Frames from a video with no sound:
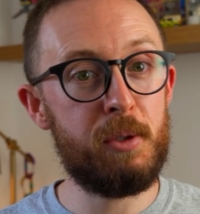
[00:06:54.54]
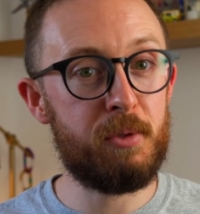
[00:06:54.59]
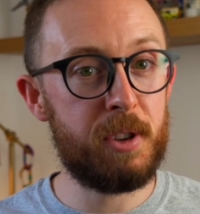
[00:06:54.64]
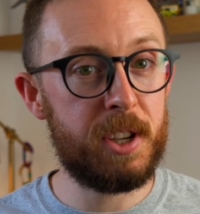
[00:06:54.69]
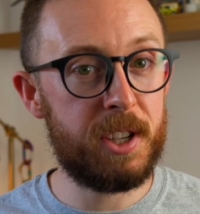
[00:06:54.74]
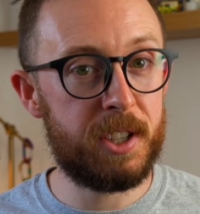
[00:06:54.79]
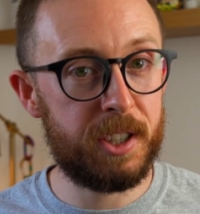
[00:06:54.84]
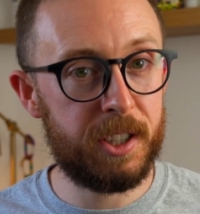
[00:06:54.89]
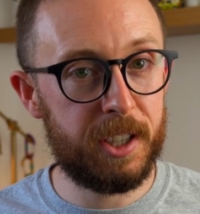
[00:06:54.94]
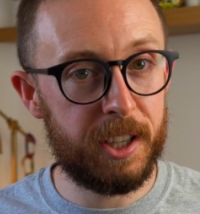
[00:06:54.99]

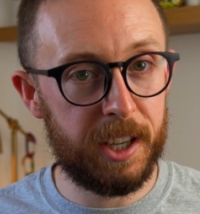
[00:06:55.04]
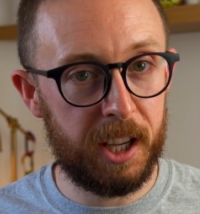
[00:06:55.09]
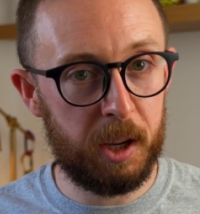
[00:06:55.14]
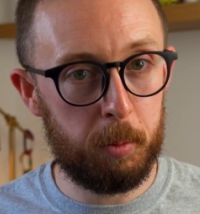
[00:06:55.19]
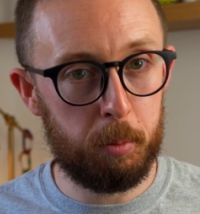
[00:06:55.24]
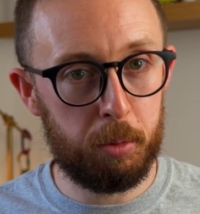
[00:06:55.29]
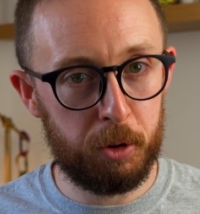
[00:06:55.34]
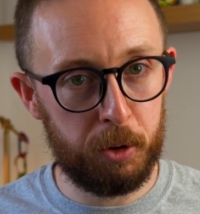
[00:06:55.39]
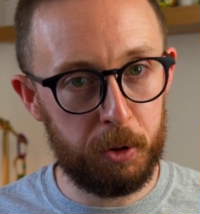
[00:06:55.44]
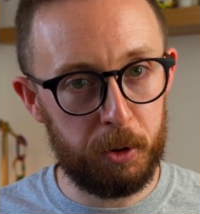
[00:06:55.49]
recently
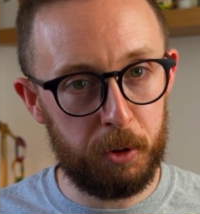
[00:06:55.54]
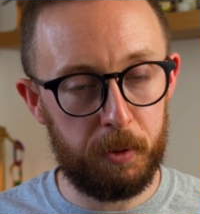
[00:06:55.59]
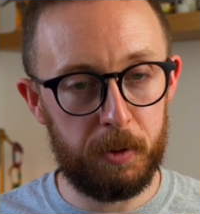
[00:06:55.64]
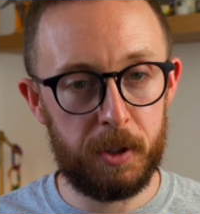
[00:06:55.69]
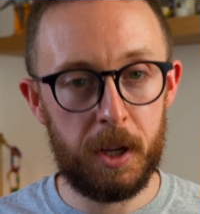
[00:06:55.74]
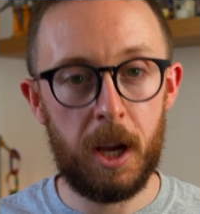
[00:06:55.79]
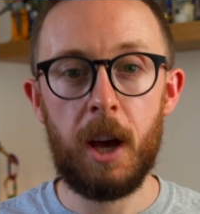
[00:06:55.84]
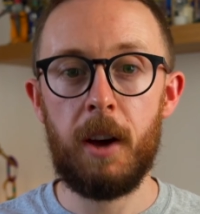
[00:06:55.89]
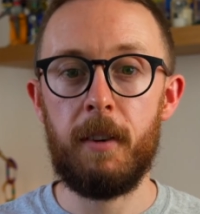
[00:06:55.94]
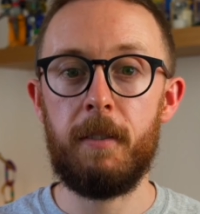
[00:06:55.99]

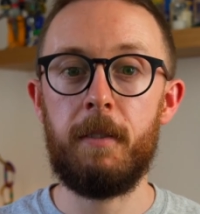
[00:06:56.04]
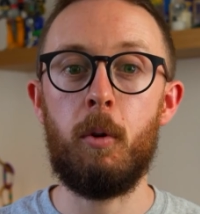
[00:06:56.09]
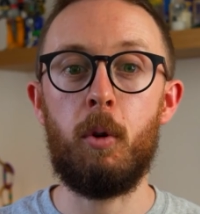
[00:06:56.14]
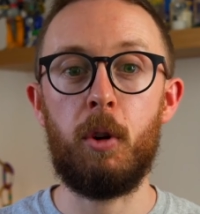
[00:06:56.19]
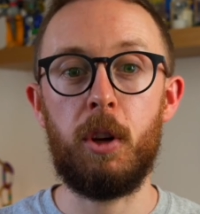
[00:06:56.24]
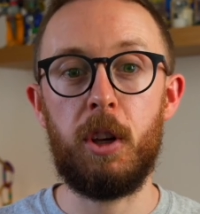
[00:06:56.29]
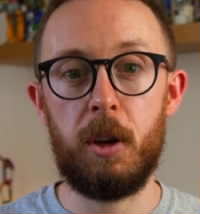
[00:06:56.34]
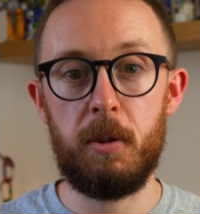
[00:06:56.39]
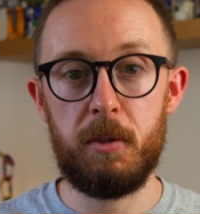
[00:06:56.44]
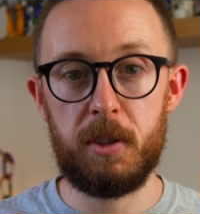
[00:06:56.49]
approved
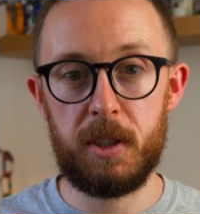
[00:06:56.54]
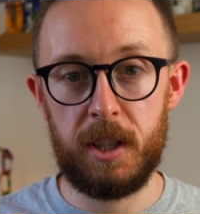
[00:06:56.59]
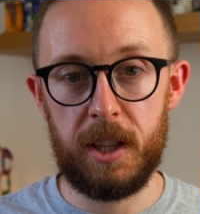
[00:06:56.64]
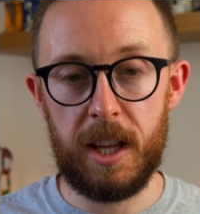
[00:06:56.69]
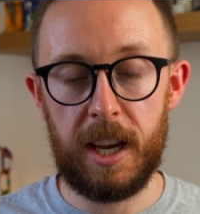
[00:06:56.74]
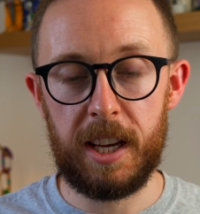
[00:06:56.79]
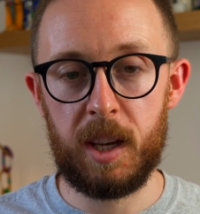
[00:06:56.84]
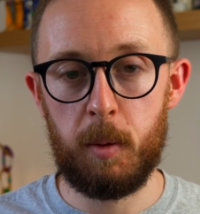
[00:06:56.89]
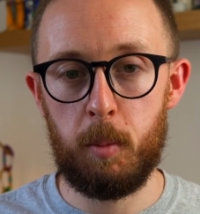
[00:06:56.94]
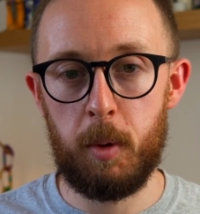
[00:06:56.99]
for use in
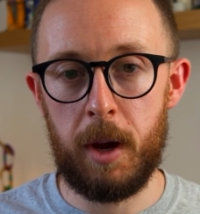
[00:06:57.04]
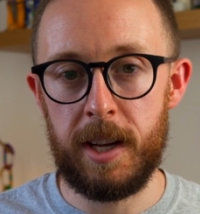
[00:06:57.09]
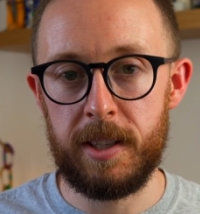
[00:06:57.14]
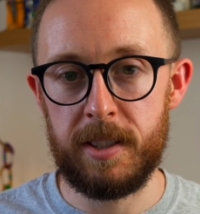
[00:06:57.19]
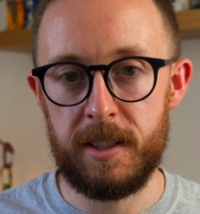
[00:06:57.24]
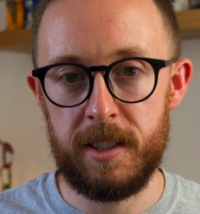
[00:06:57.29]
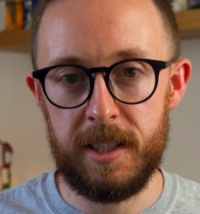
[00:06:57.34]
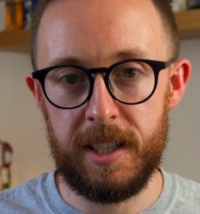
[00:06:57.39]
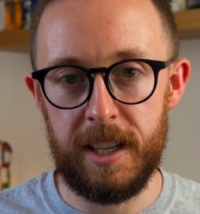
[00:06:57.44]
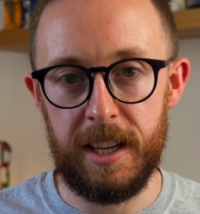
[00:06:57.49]
that
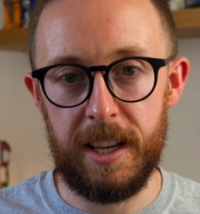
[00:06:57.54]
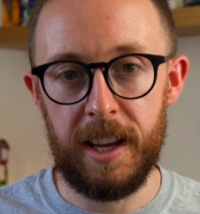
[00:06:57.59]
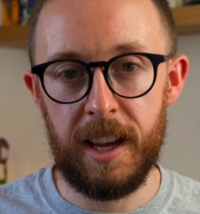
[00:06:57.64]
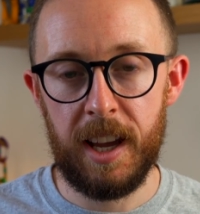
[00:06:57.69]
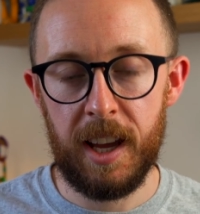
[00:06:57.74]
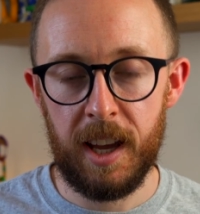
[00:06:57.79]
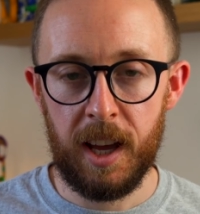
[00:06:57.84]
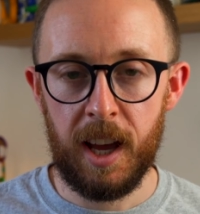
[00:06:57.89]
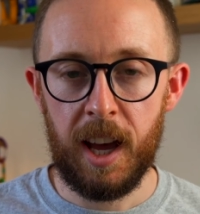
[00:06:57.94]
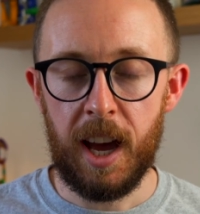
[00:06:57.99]
capacity.
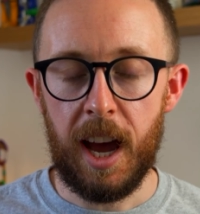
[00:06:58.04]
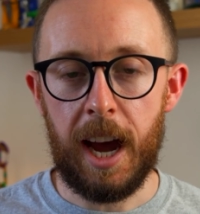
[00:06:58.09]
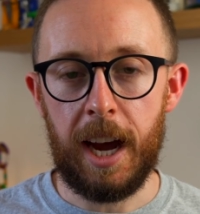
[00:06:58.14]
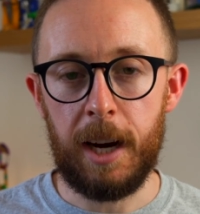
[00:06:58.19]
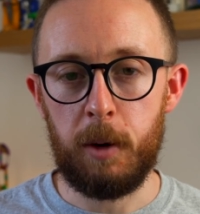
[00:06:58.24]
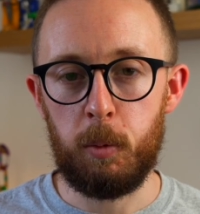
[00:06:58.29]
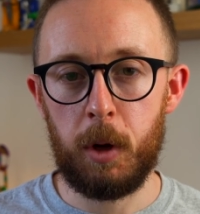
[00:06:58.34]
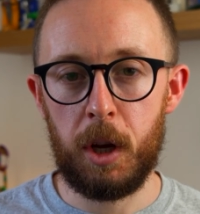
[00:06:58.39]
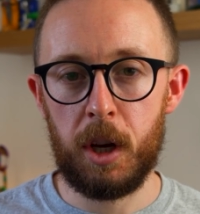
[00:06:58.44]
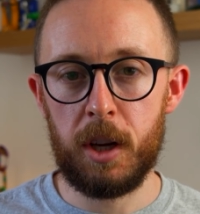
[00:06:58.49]

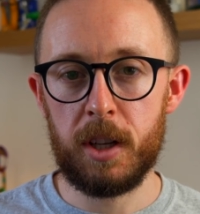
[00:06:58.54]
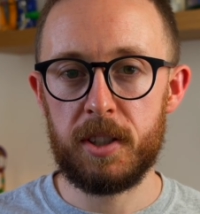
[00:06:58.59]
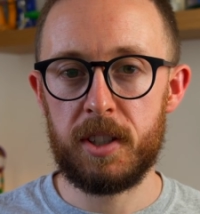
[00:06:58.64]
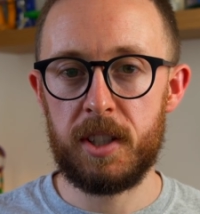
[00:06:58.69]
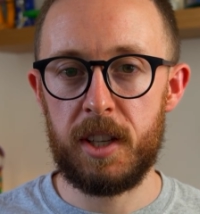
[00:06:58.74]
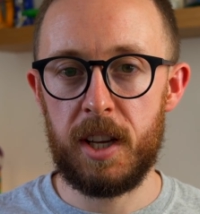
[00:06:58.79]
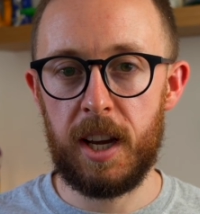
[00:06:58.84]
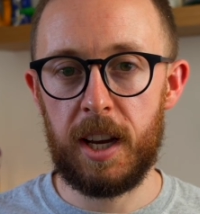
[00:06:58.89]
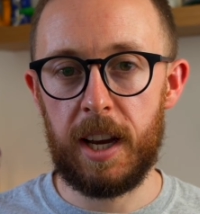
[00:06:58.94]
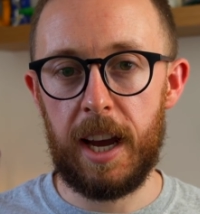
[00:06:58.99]
And we are
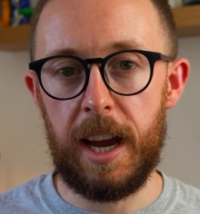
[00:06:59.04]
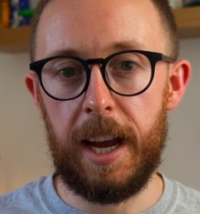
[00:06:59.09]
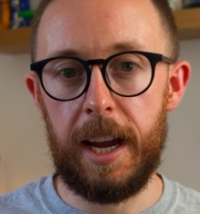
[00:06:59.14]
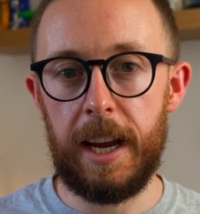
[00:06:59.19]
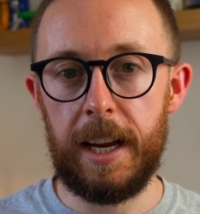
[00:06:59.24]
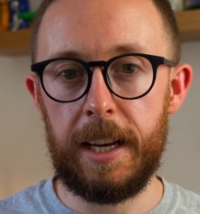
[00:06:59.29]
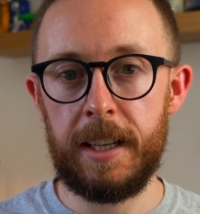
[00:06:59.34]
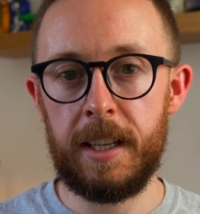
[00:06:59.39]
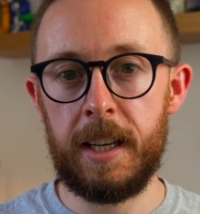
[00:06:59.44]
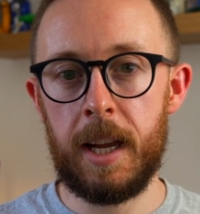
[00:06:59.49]
seeing
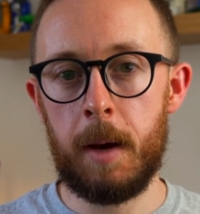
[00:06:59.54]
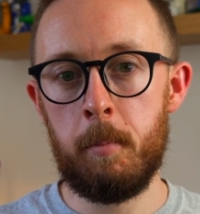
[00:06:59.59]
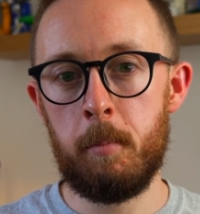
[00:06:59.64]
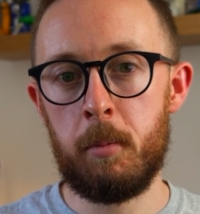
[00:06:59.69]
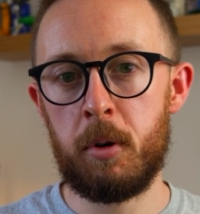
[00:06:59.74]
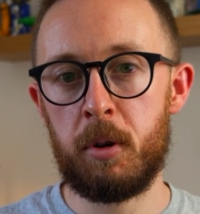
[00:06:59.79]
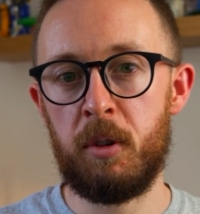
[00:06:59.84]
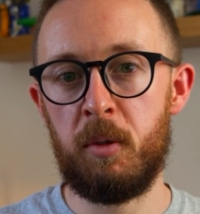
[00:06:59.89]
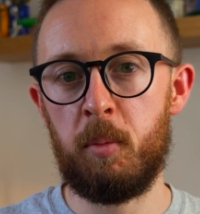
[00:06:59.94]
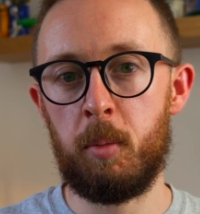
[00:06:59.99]
a
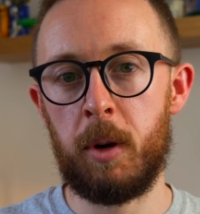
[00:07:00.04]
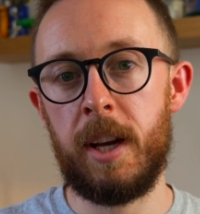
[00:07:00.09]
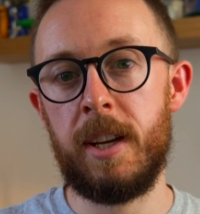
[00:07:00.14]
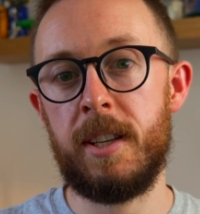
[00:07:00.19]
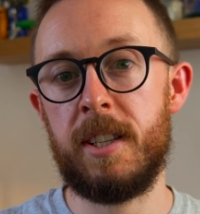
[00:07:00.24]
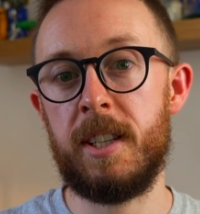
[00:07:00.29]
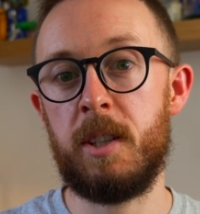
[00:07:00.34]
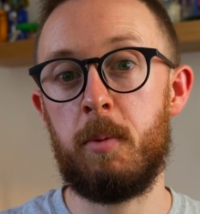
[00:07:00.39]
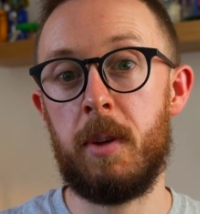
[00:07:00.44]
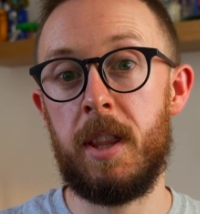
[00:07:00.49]
number of
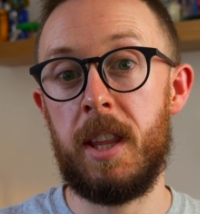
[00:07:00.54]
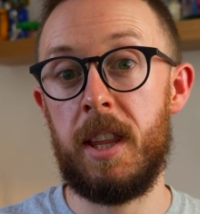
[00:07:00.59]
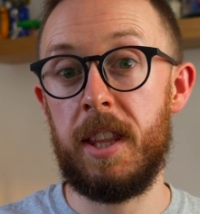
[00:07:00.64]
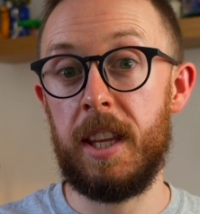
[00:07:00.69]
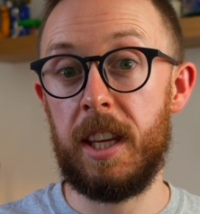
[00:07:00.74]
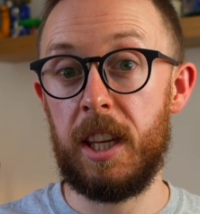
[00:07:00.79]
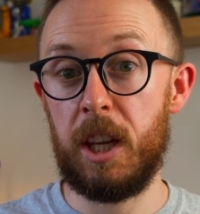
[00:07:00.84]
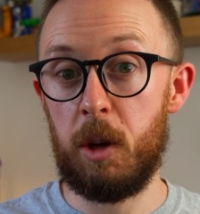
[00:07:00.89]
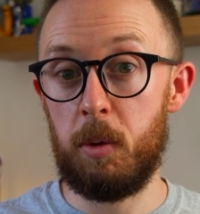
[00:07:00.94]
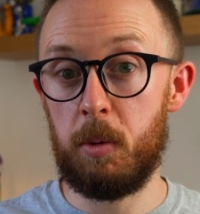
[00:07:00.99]
places within
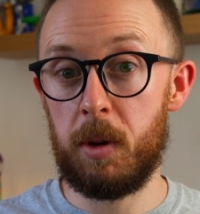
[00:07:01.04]
the